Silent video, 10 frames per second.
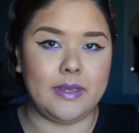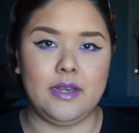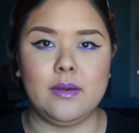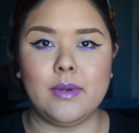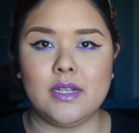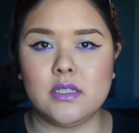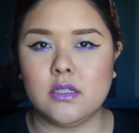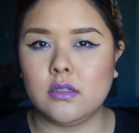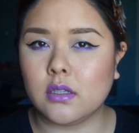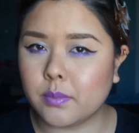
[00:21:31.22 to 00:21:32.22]
makeup, I
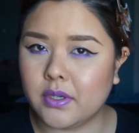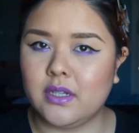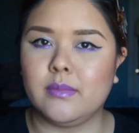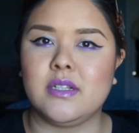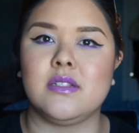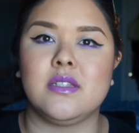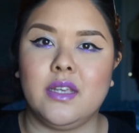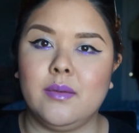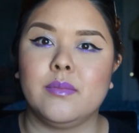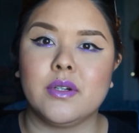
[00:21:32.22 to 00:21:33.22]
still look pretty much the
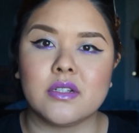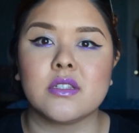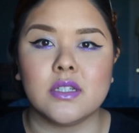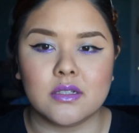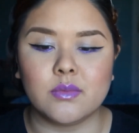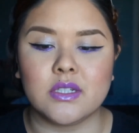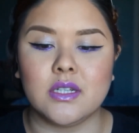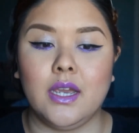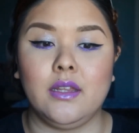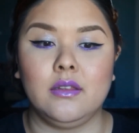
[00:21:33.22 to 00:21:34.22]
same person,
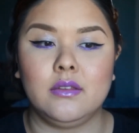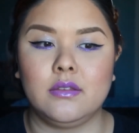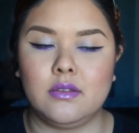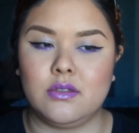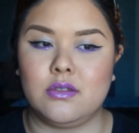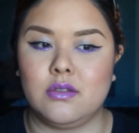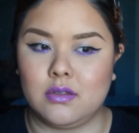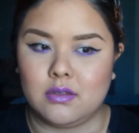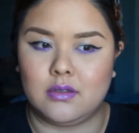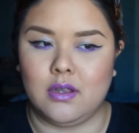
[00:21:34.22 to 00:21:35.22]
which I'm
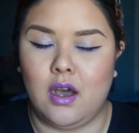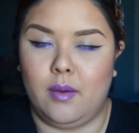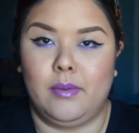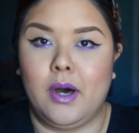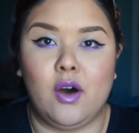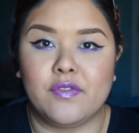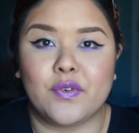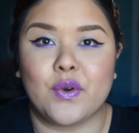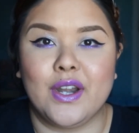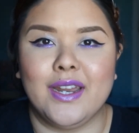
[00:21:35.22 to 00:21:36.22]
all
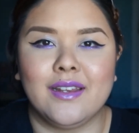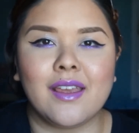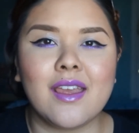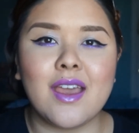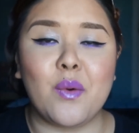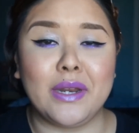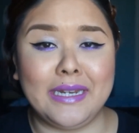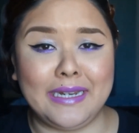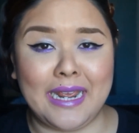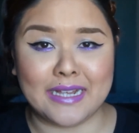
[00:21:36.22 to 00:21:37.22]
for it. I want
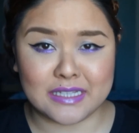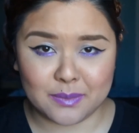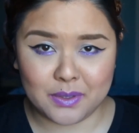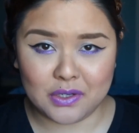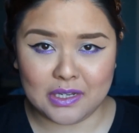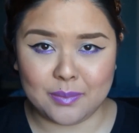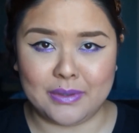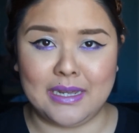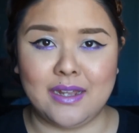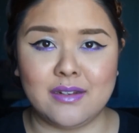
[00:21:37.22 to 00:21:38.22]
to enhance the beauty
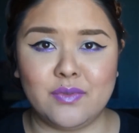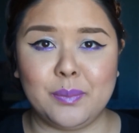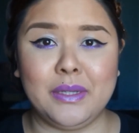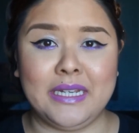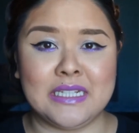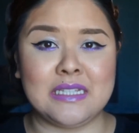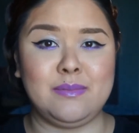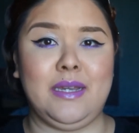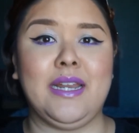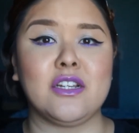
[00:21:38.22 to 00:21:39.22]
but not replace
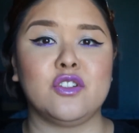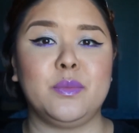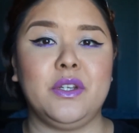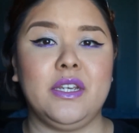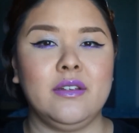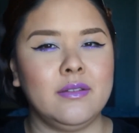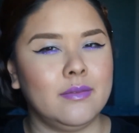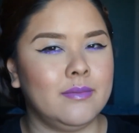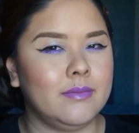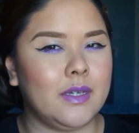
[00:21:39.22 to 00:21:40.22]
my natural beauty.
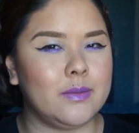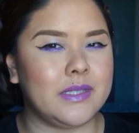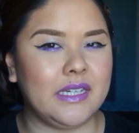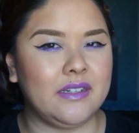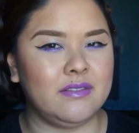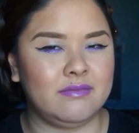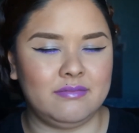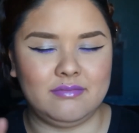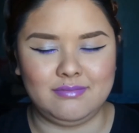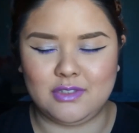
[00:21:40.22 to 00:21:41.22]
You know what I'm saying?
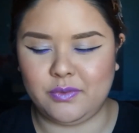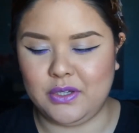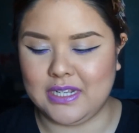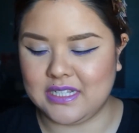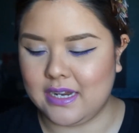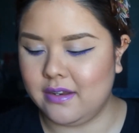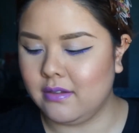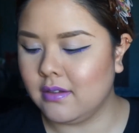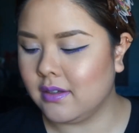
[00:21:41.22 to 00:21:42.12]
Hopefully you guys get it.